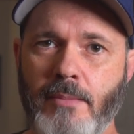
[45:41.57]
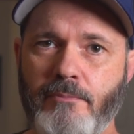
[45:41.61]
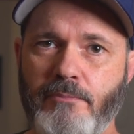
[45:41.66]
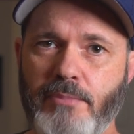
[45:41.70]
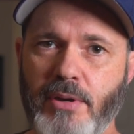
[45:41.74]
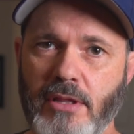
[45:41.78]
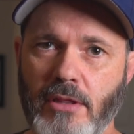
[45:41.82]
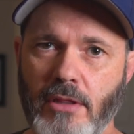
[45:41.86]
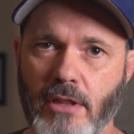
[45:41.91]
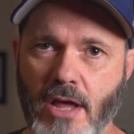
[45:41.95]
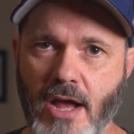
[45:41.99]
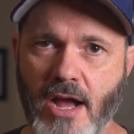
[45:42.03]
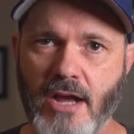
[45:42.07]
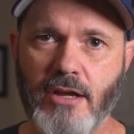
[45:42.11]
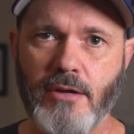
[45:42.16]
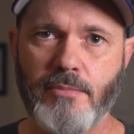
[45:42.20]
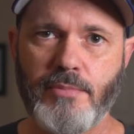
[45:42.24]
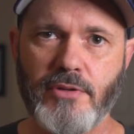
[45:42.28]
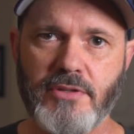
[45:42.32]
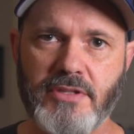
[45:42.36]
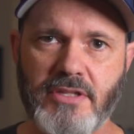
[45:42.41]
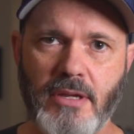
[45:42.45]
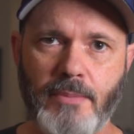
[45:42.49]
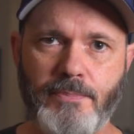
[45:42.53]
But
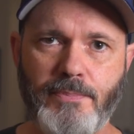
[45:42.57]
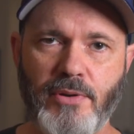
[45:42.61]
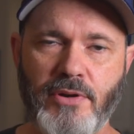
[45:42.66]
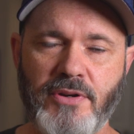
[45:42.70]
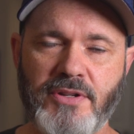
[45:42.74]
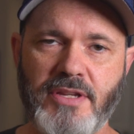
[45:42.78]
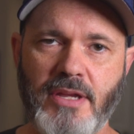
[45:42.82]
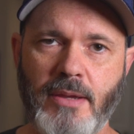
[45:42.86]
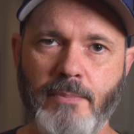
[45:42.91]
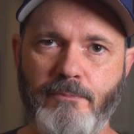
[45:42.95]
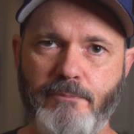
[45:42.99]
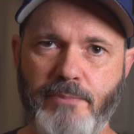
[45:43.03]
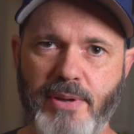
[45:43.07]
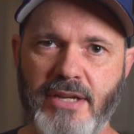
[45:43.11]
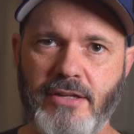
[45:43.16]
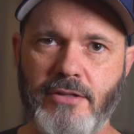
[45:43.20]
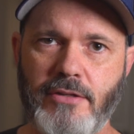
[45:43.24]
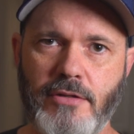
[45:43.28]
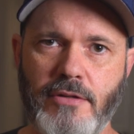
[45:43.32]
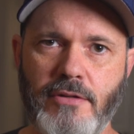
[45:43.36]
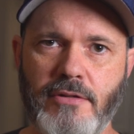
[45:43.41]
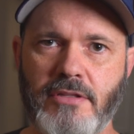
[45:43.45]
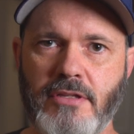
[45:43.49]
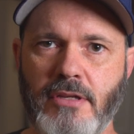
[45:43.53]
lockable zippers and big
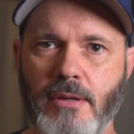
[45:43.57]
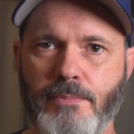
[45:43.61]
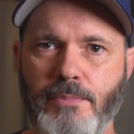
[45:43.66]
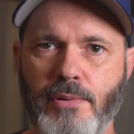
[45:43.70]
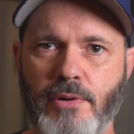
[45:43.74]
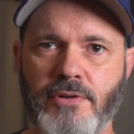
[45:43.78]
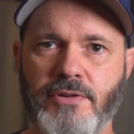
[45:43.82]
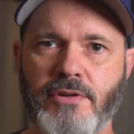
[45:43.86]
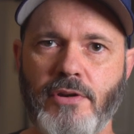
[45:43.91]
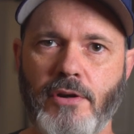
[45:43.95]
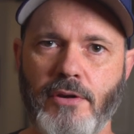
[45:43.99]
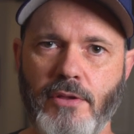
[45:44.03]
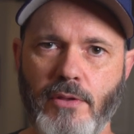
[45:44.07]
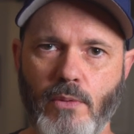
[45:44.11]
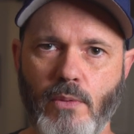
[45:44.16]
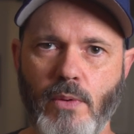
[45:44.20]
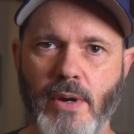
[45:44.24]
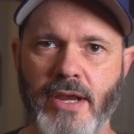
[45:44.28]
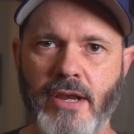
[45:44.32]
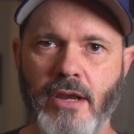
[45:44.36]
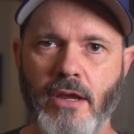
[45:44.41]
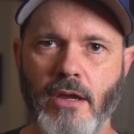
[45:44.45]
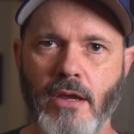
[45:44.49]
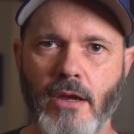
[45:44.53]
tooth zippers are the
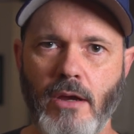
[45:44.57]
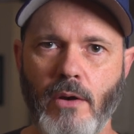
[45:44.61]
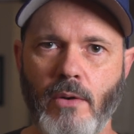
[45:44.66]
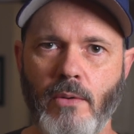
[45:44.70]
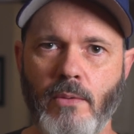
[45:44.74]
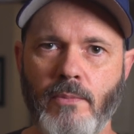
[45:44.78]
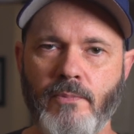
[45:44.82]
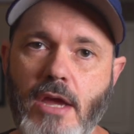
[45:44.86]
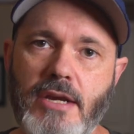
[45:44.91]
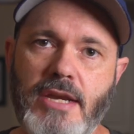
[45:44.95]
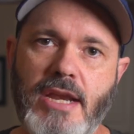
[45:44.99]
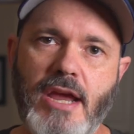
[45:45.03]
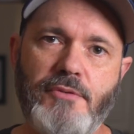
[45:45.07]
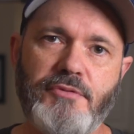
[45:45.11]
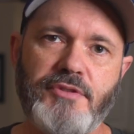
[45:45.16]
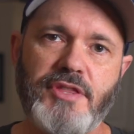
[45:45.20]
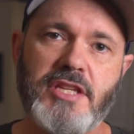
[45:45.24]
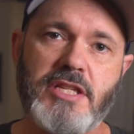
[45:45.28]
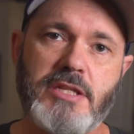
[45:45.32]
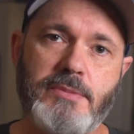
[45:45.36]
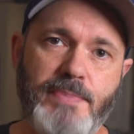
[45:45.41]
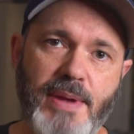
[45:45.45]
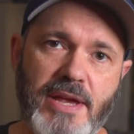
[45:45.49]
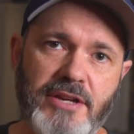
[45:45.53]
way to go. Now with
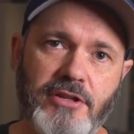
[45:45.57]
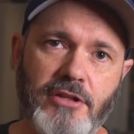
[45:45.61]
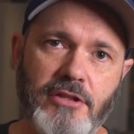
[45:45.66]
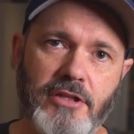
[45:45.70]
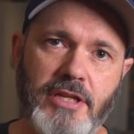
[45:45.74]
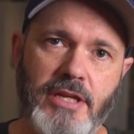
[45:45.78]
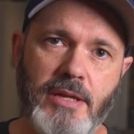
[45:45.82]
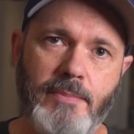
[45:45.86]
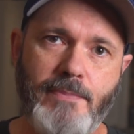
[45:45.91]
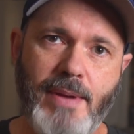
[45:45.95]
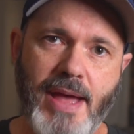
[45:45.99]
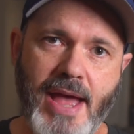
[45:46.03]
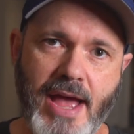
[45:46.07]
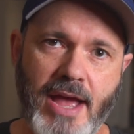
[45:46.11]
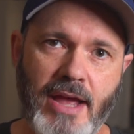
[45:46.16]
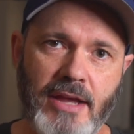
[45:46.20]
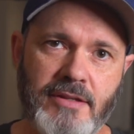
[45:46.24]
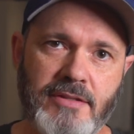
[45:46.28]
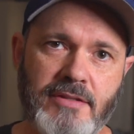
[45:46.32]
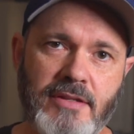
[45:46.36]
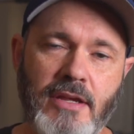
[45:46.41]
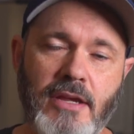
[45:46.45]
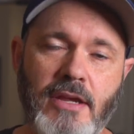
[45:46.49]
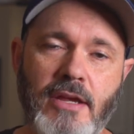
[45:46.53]
the specialty
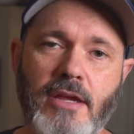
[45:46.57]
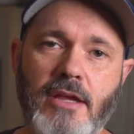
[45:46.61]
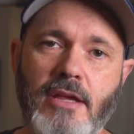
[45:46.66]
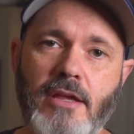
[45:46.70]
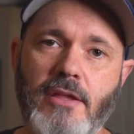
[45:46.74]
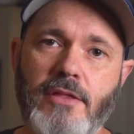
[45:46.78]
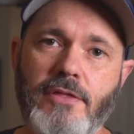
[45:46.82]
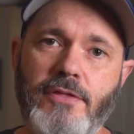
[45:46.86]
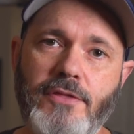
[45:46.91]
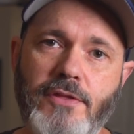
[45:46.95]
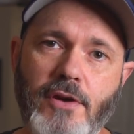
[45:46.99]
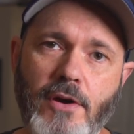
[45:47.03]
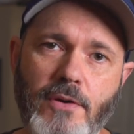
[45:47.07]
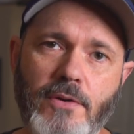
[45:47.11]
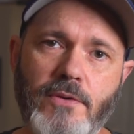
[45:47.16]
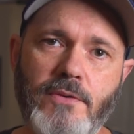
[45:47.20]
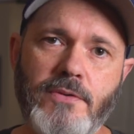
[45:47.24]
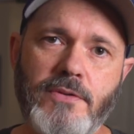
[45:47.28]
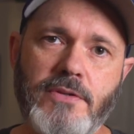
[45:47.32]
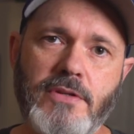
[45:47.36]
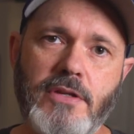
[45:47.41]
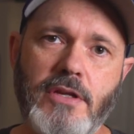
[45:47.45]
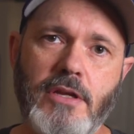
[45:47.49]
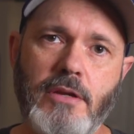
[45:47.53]
bags,
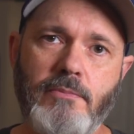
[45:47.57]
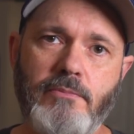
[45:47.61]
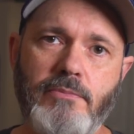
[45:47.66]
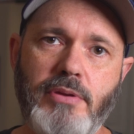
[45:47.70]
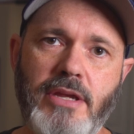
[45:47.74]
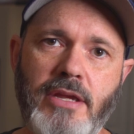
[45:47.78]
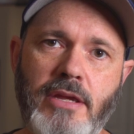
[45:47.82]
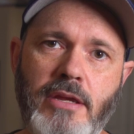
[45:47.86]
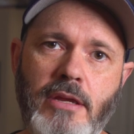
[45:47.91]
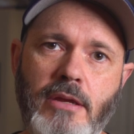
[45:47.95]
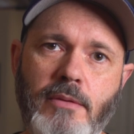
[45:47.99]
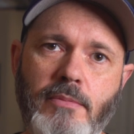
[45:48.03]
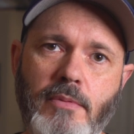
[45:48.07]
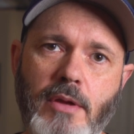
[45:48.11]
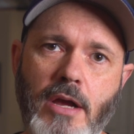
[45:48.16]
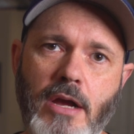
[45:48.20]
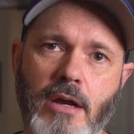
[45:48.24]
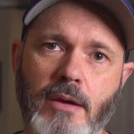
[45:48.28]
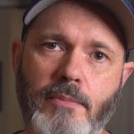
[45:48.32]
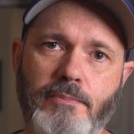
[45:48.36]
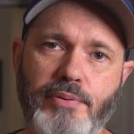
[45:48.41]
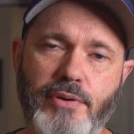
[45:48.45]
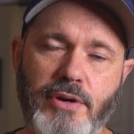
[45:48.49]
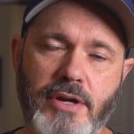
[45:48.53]
those can be
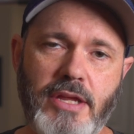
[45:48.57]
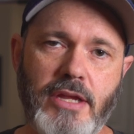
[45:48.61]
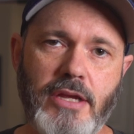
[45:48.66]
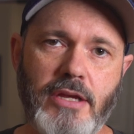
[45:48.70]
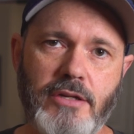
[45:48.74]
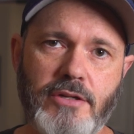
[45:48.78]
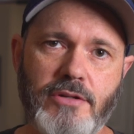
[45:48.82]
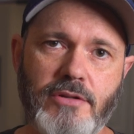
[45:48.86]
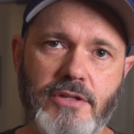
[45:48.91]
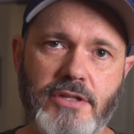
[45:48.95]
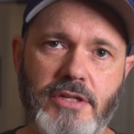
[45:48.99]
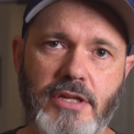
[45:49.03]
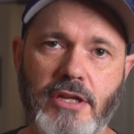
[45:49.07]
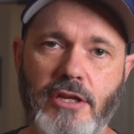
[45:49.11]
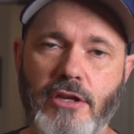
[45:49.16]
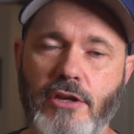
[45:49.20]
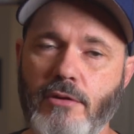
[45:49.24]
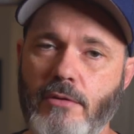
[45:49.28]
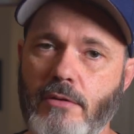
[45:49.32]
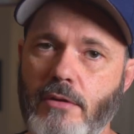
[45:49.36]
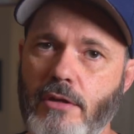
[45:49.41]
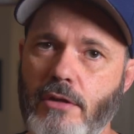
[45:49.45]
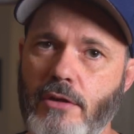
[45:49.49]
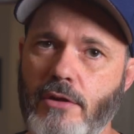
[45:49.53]
pretty
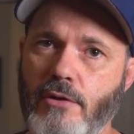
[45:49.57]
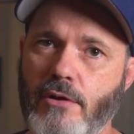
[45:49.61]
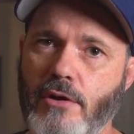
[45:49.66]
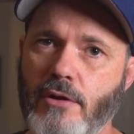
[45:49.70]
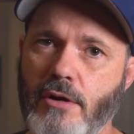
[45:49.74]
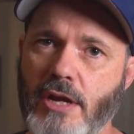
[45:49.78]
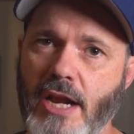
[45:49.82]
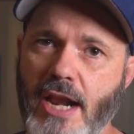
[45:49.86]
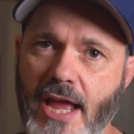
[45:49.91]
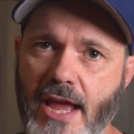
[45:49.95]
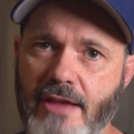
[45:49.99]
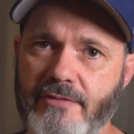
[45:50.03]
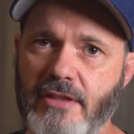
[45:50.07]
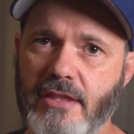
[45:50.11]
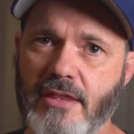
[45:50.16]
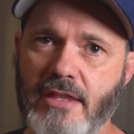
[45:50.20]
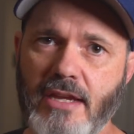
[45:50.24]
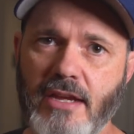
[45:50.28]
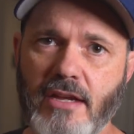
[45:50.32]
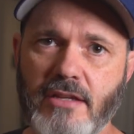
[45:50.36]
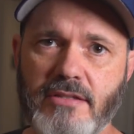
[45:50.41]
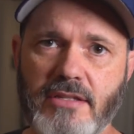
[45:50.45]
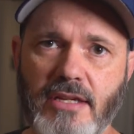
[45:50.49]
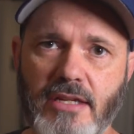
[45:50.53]
interesting. You're going to have to
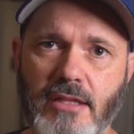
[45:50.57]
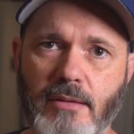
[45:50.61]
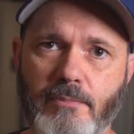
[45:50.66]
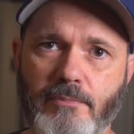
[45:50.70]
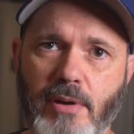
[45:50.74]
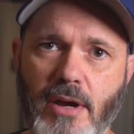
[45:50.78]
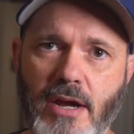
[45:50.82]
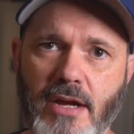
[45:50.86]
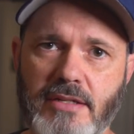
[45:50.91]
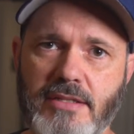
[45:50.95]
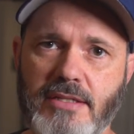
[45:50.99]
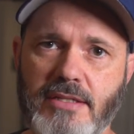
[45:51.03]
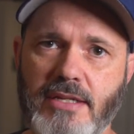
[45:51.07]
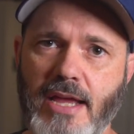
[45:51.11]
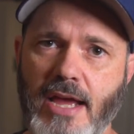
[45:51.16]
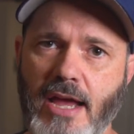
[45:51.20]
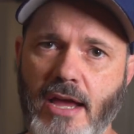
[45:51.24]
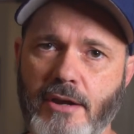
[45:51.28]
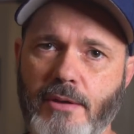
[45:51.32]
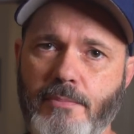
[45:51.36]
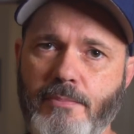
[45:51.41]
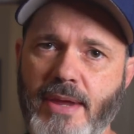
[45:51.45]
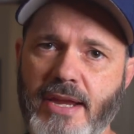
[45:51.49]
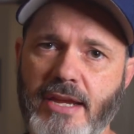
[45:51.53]
think outside the box to how
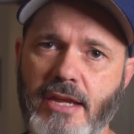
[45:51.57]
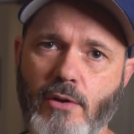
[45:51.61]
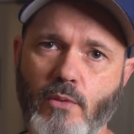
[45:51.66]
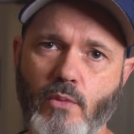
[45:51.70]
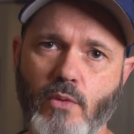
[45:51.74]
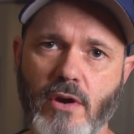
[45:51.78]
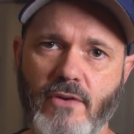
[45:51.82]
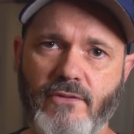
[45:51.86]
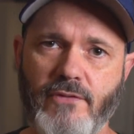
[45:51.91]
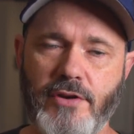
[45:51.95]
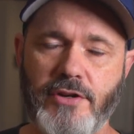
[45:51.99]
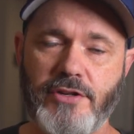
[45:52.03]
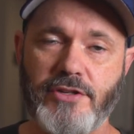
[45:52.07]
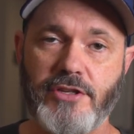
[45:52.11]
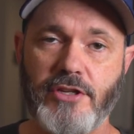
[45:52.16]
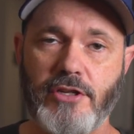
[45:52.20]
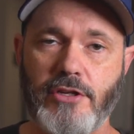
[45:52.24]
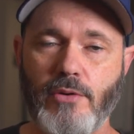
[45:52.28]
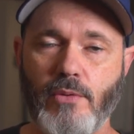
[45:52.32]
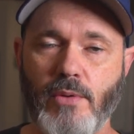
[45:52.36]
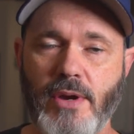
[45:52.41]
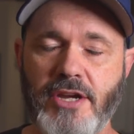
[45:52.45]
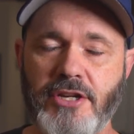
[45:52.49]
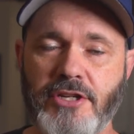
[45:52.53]
to make it work for your
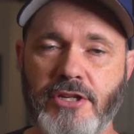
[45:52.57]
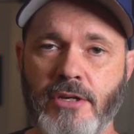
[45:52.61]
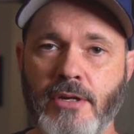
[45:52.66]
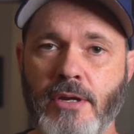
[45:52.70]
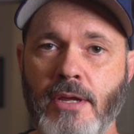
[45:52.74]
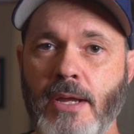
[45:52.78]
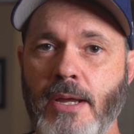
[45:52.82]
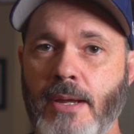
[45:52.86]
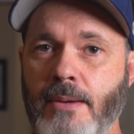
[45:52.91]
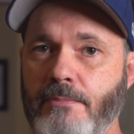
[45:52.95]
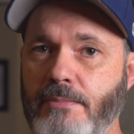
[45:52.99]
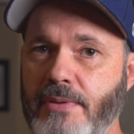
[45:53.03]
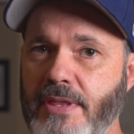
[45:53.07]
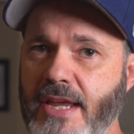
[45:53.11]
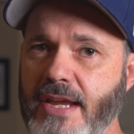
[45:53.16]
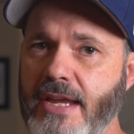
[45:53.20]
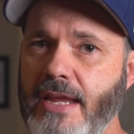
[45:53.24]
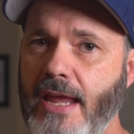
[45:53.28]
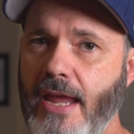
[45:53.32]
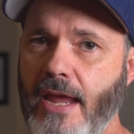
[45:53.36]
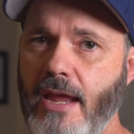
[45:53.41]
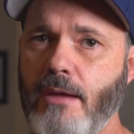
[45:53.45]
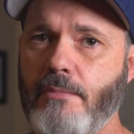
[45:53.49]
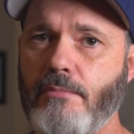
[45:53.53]
situation, but they
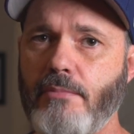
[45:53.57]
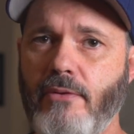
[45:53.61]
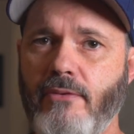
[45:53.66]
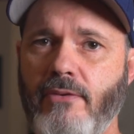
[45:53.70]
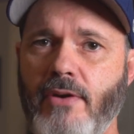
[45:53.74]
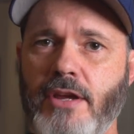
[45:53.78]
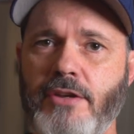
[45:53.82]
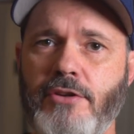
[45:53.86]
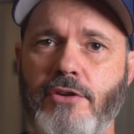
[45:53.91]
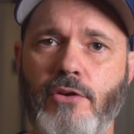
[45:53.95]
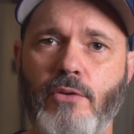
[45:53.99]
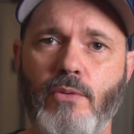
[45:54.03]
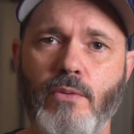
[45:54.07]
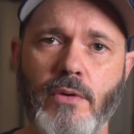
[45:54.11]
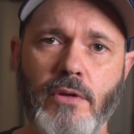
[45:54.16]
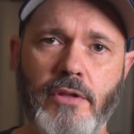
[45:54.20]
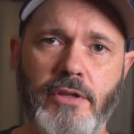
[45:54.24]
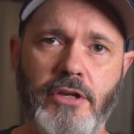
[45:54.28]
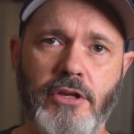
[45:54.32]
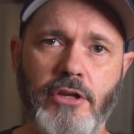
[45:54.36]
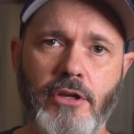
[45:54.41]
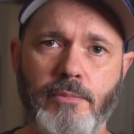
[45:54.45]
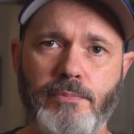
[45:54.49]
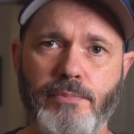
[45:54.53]
can provide you
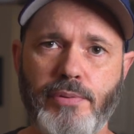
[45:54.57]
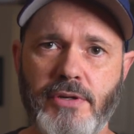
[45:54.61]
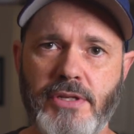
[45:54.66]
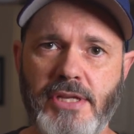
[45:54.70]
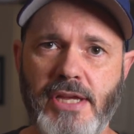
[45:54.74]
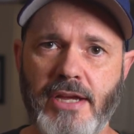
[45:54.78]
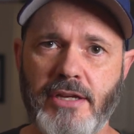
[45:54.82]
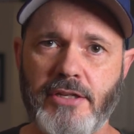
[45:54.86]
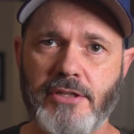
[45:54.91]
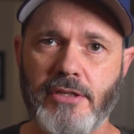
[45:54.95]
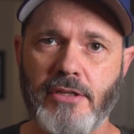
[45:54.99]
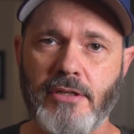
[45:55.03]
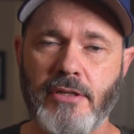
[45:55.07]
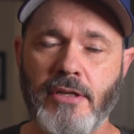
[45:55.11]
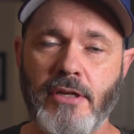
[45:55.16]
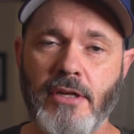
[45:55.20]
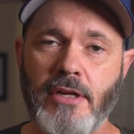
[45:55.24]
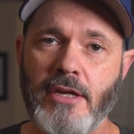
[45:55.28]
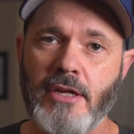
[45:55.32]
really good protection.